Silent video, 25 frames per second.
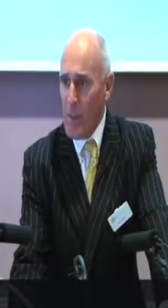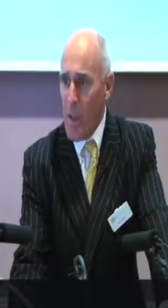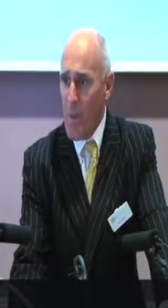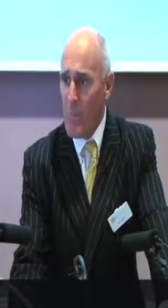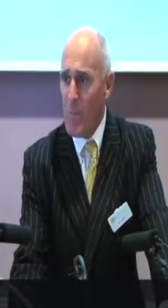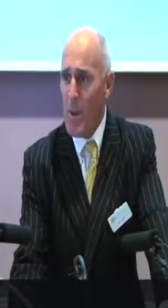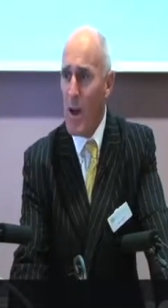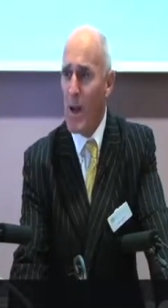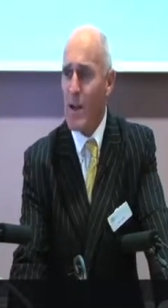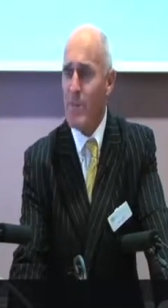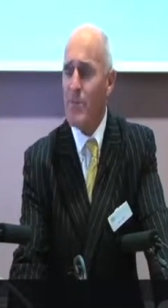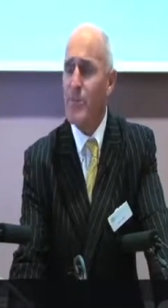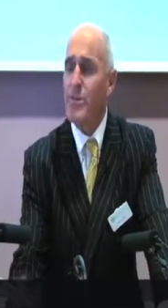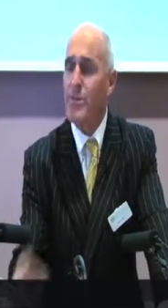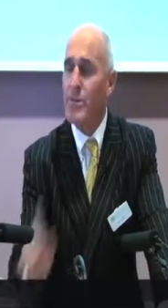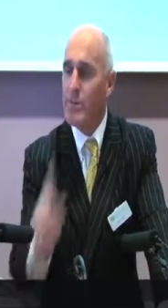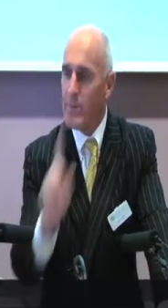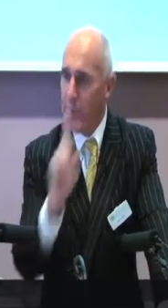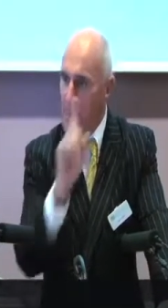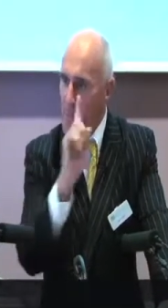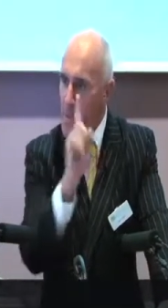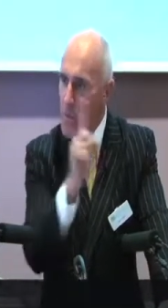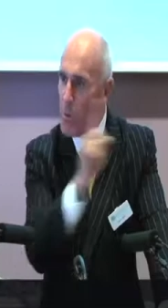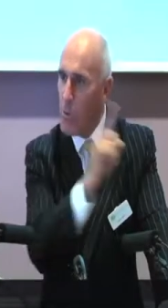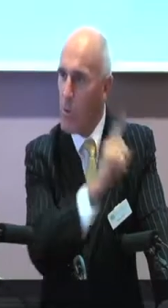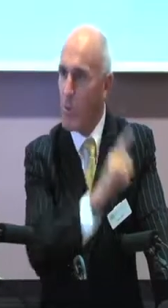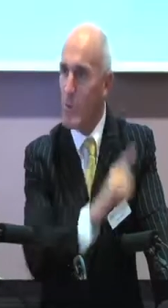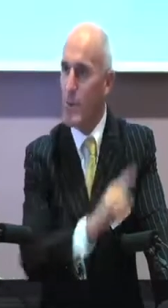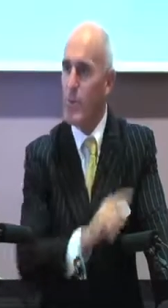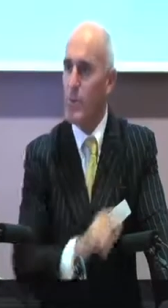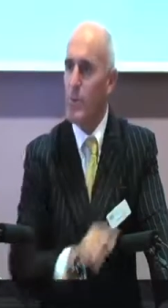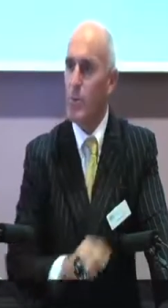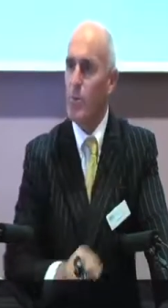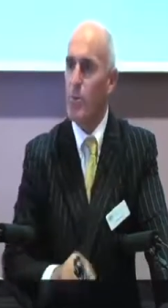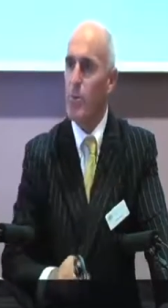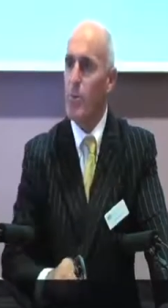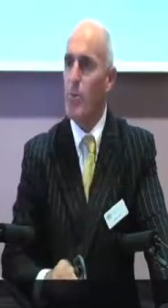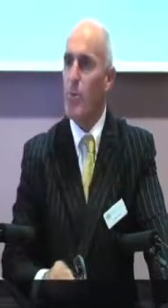but equally
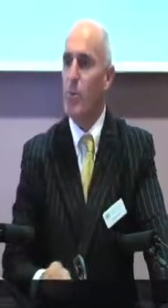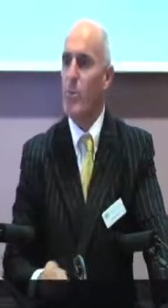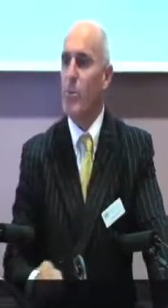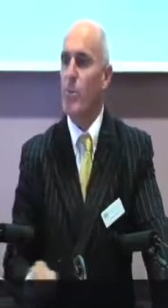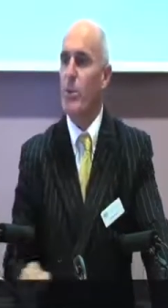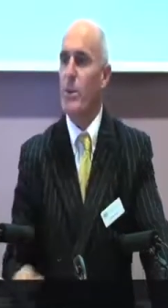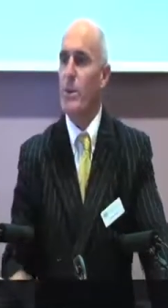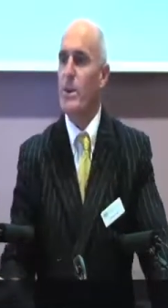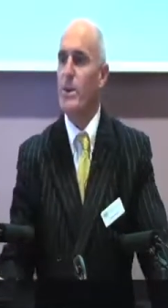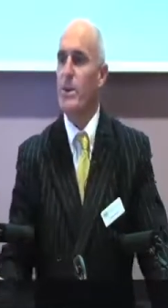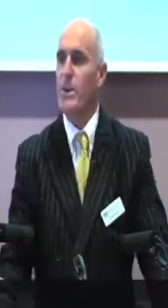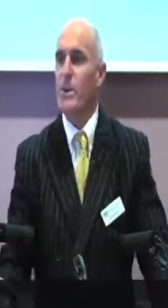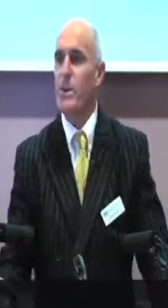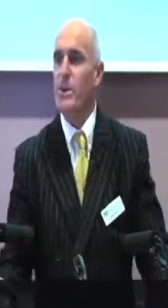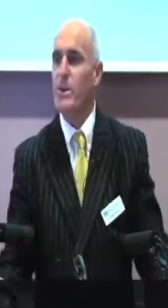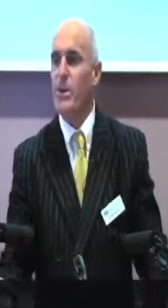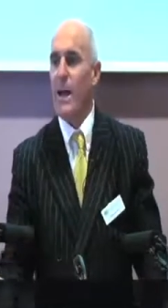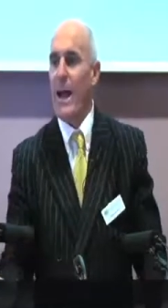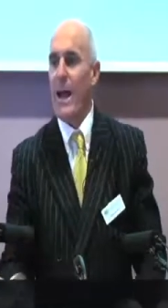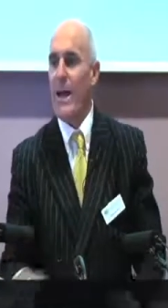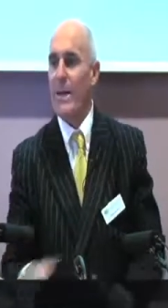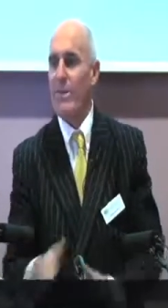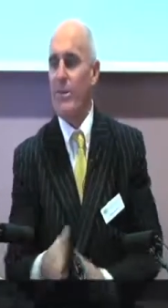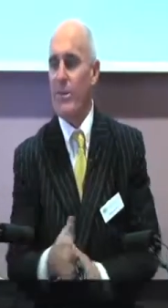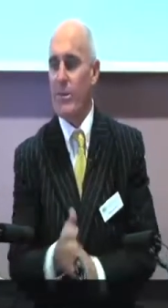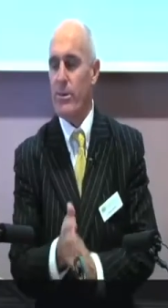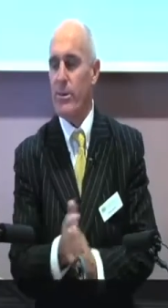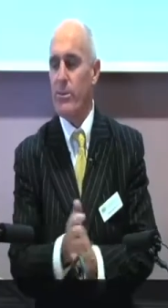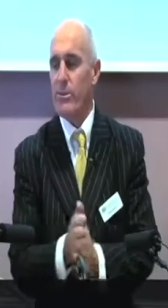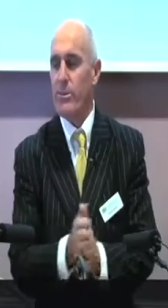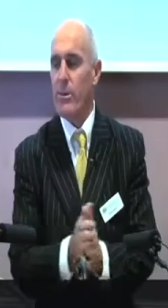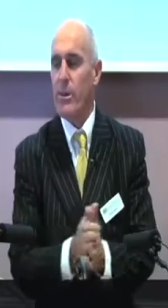the important point is that